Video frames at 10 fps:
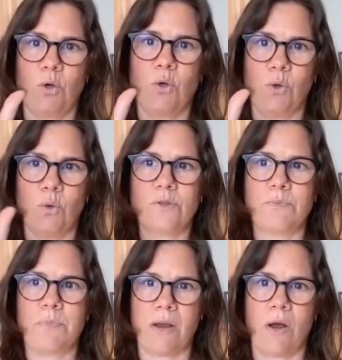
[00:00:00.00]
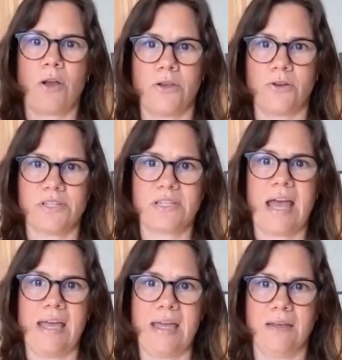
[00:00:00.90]
who's been on your
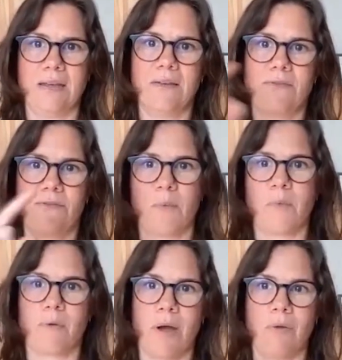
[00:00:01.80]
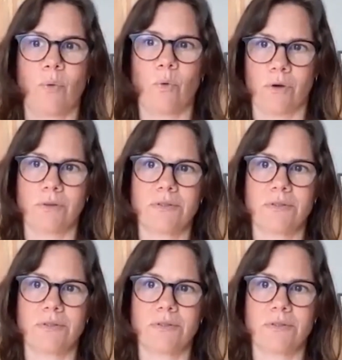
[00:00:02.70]
site from around the world.